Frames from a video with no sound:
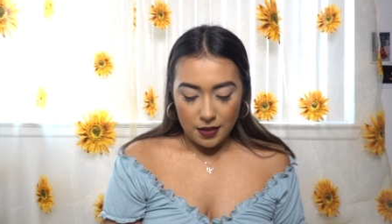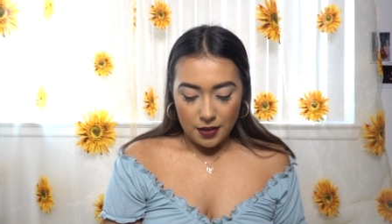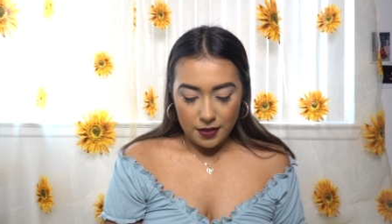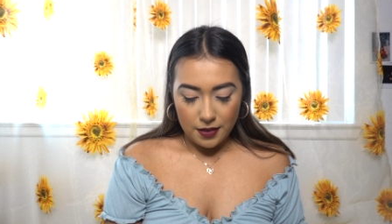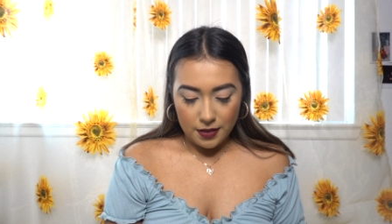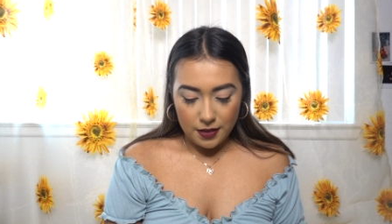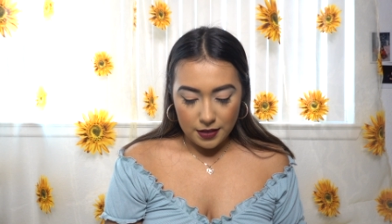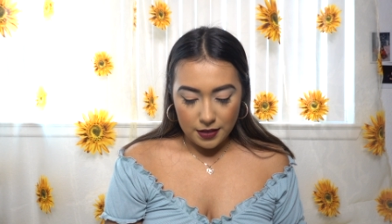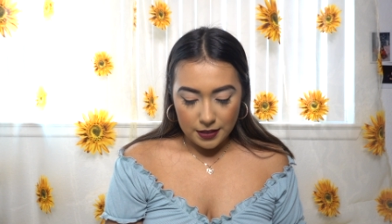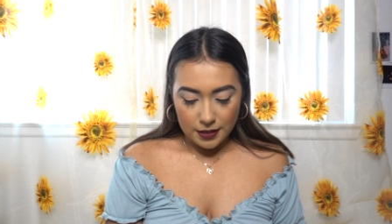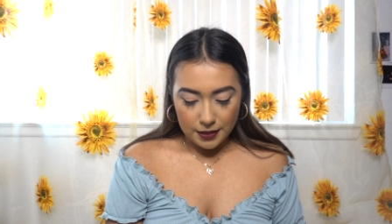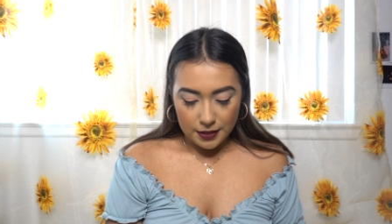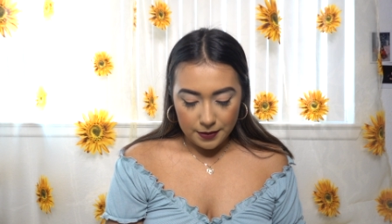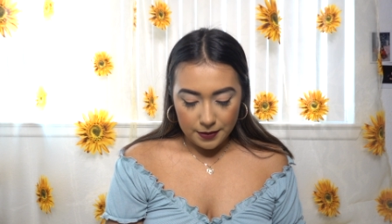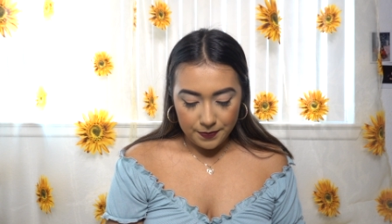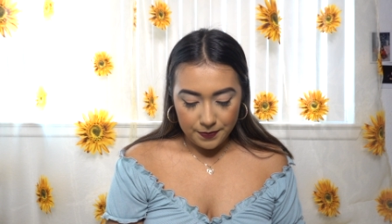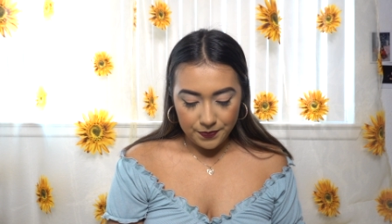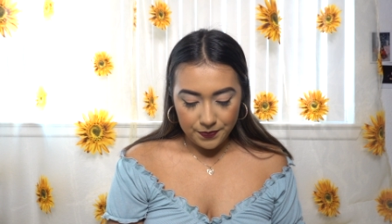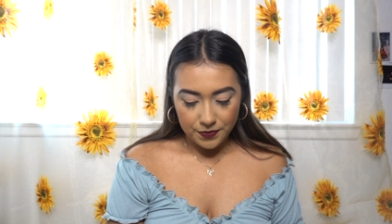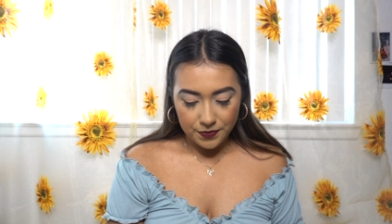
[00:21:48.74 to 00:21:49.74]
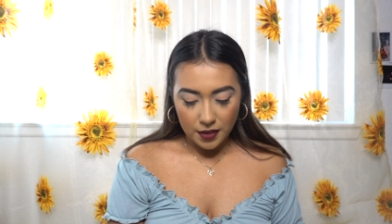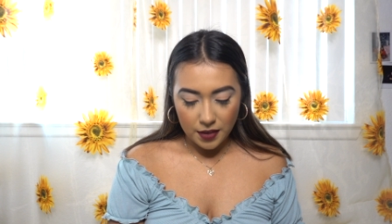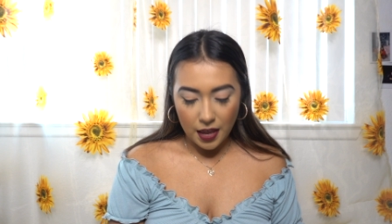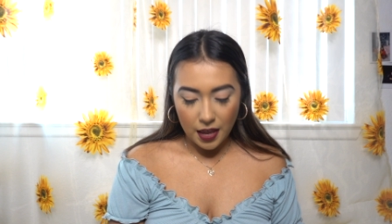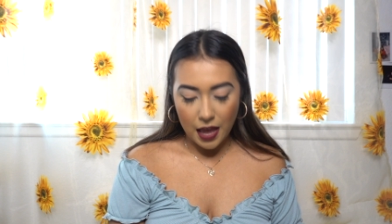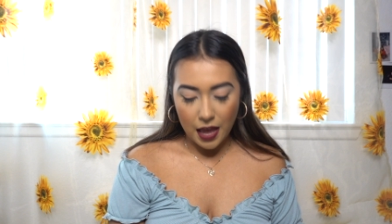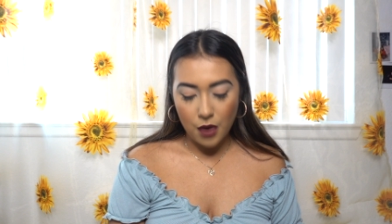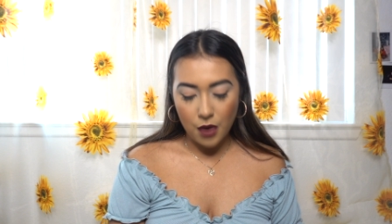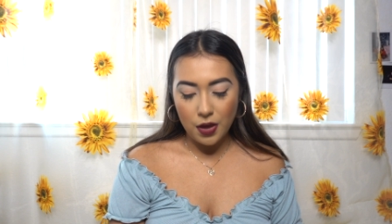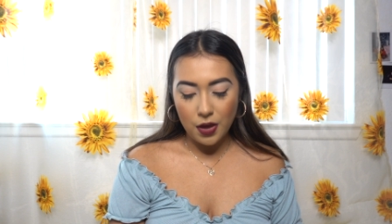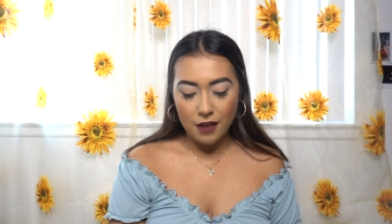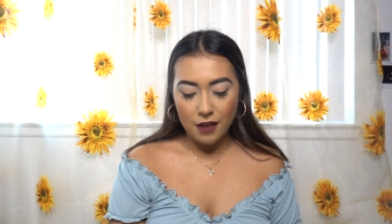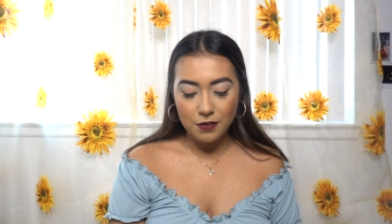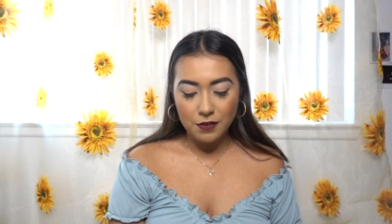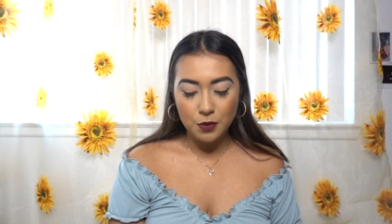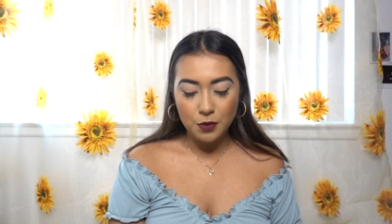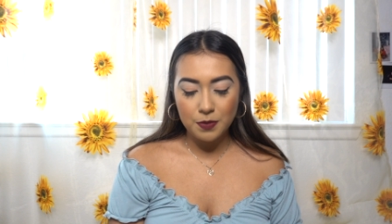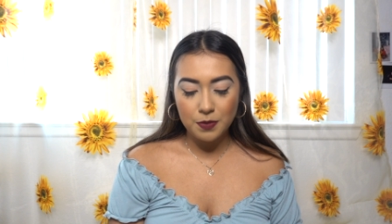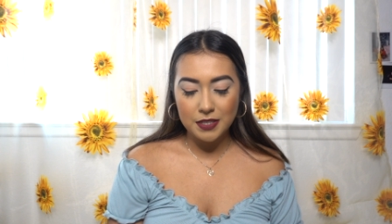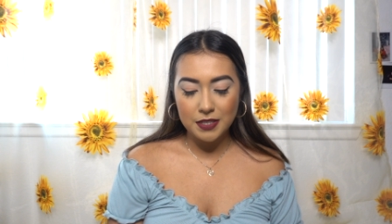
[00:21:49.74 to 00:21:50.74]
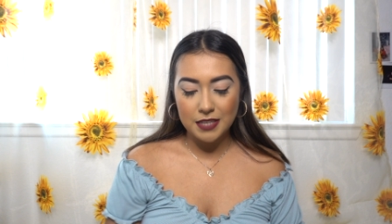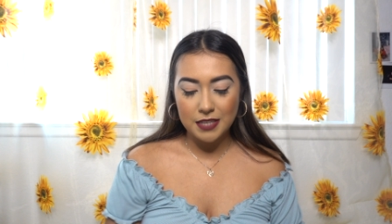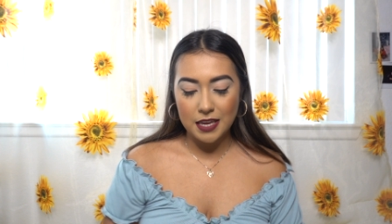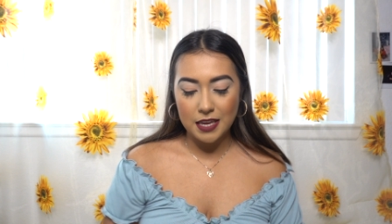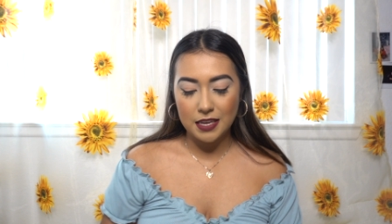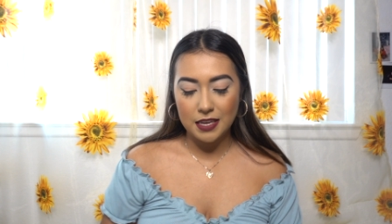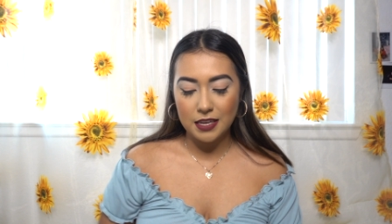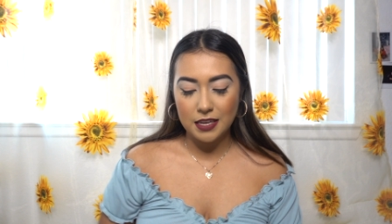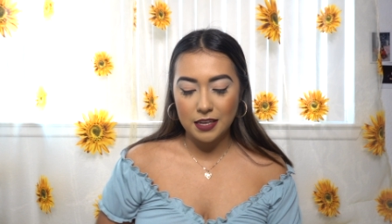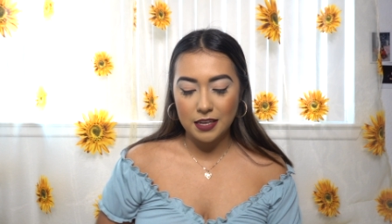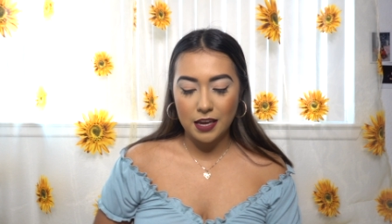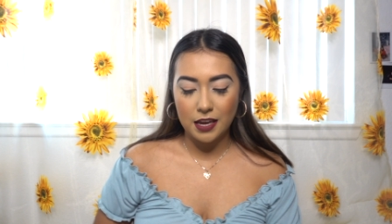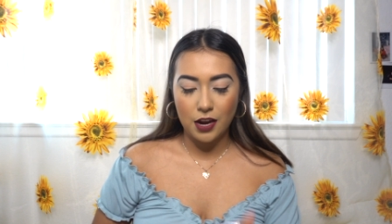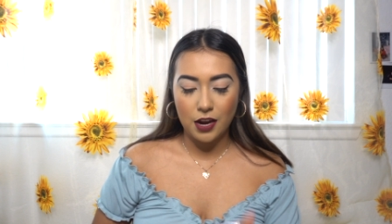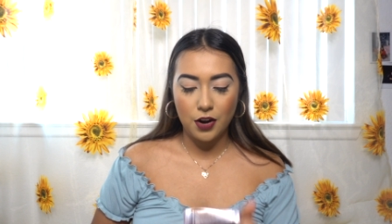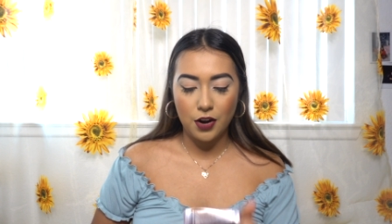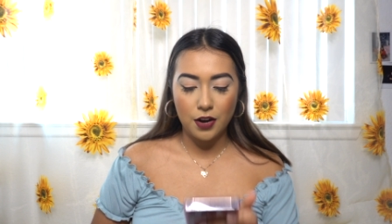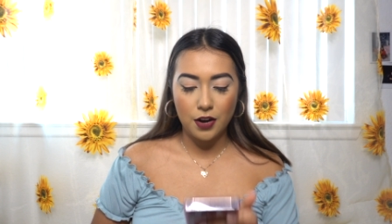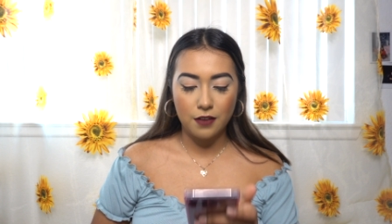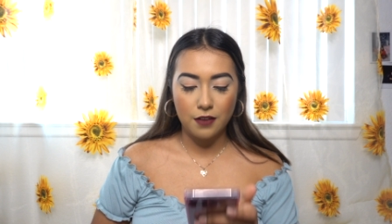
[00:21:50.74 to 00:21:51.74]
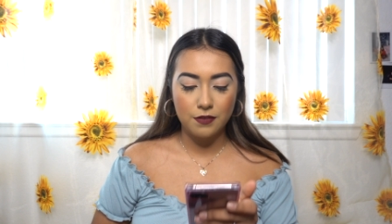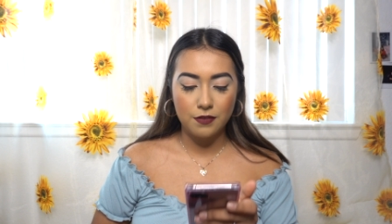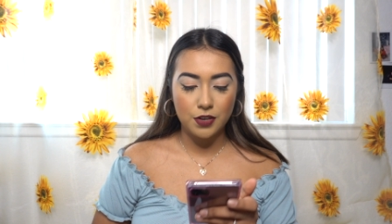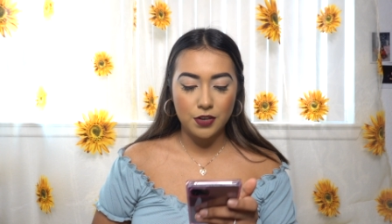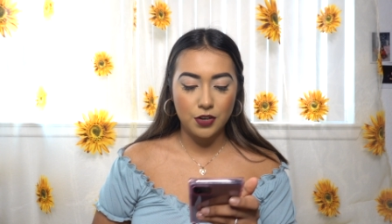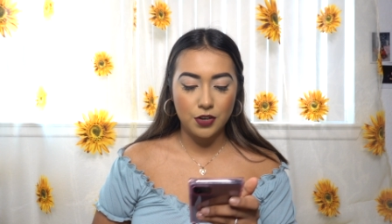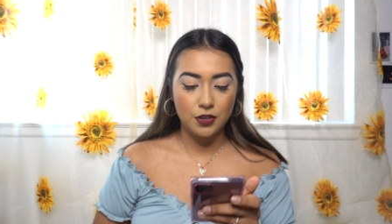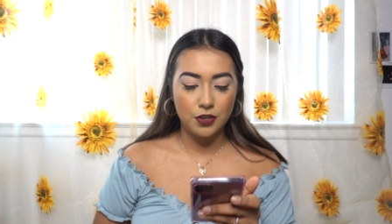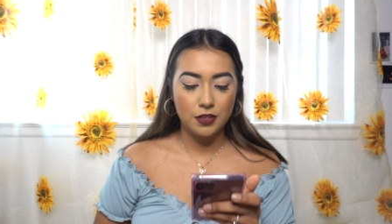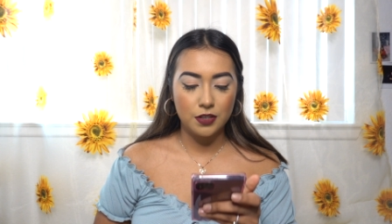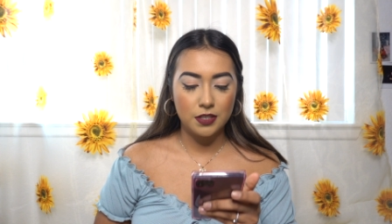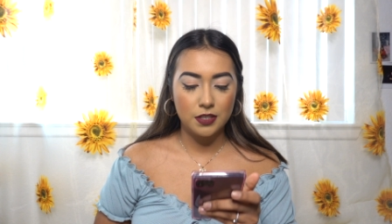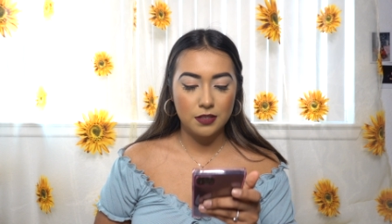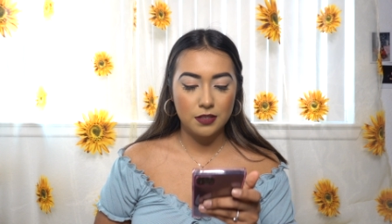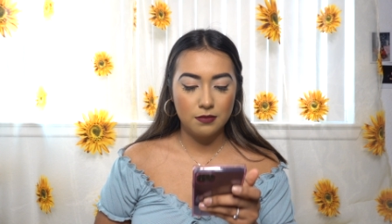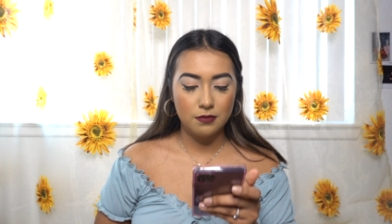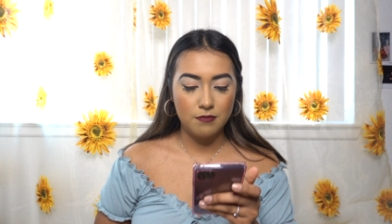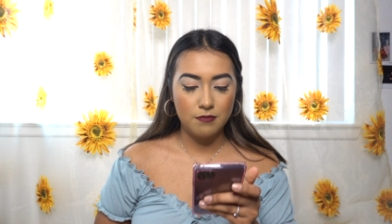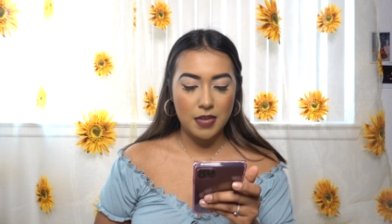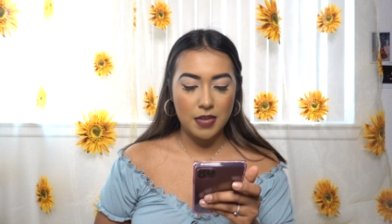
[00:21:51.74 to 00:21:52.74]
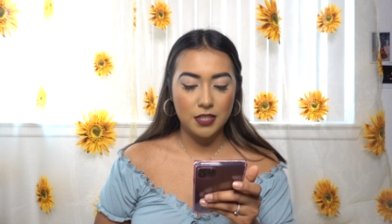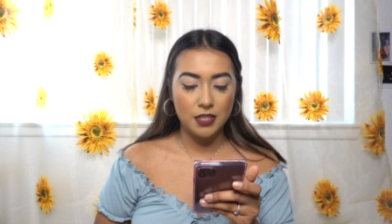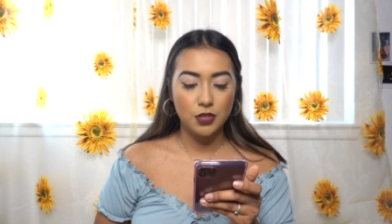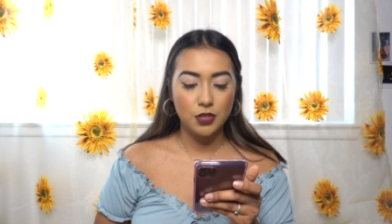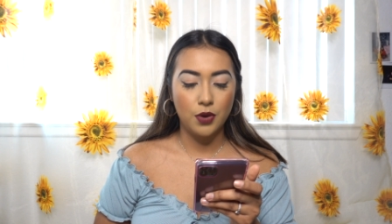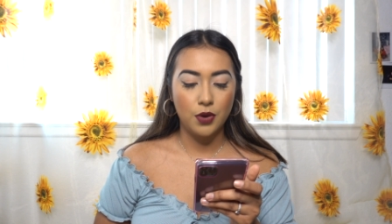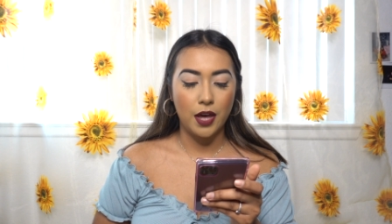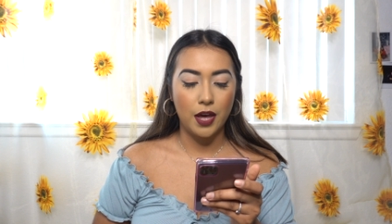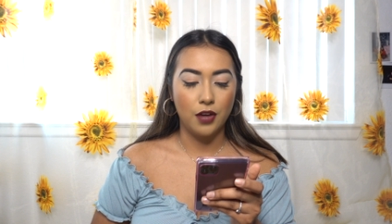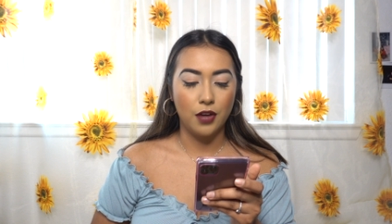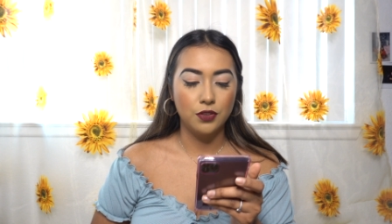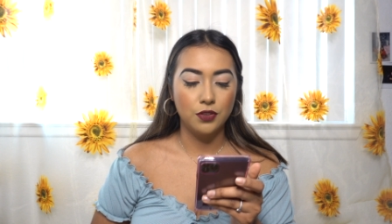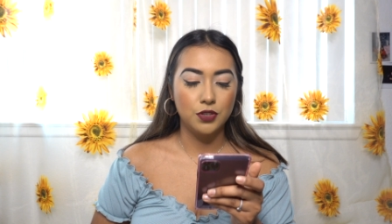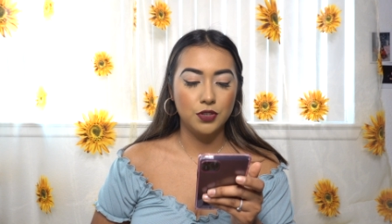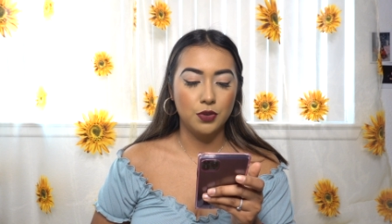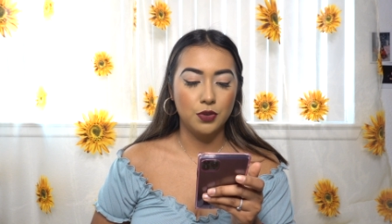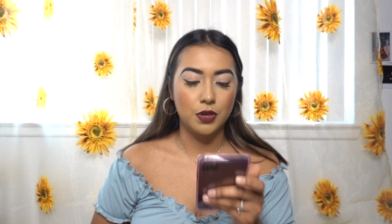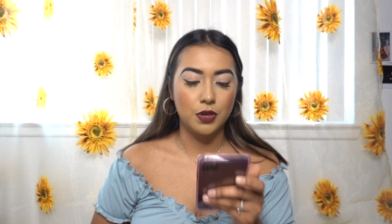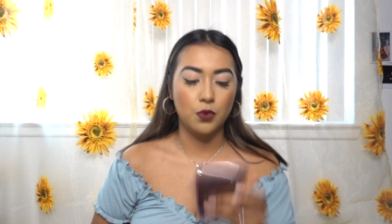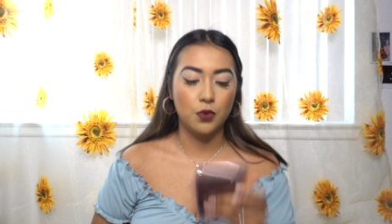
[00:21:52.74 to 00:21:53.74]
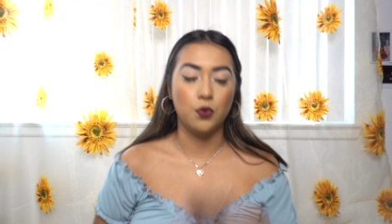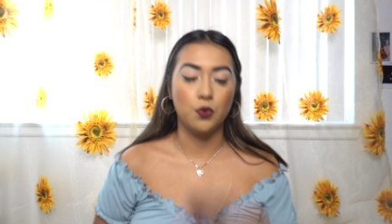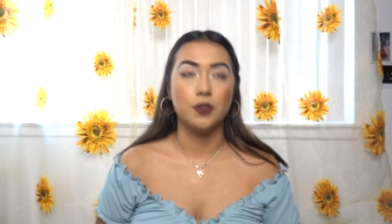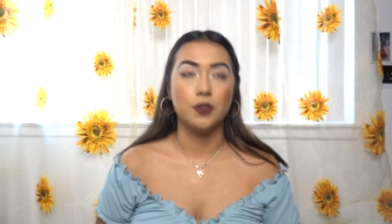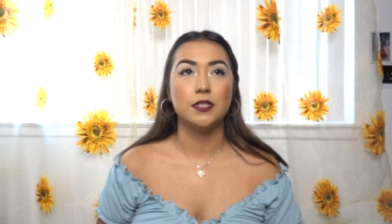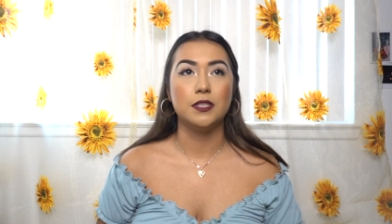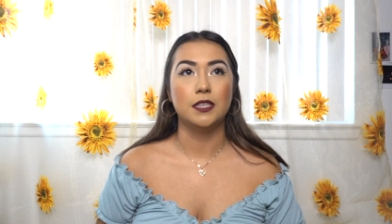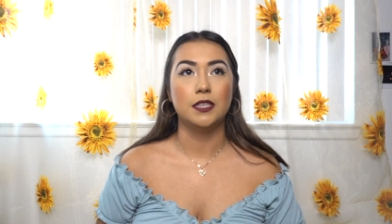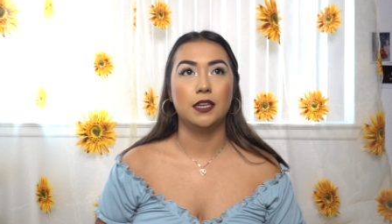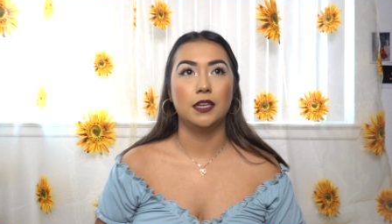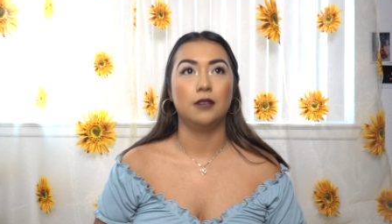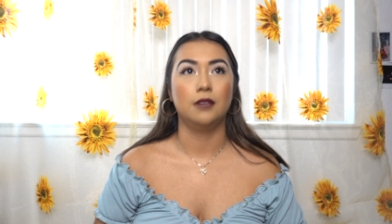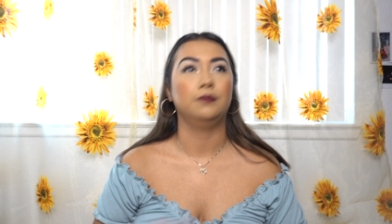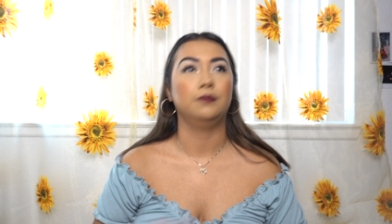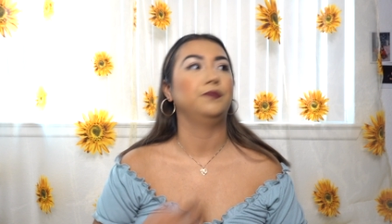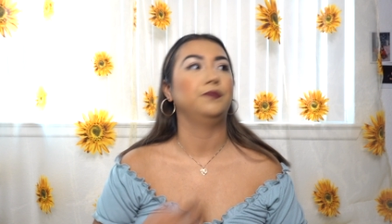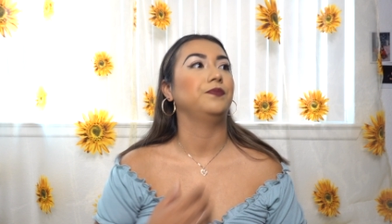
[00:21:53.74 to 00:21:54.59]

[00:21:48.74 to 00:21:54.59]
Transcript: How have you been taking care of your mental health during quarantine?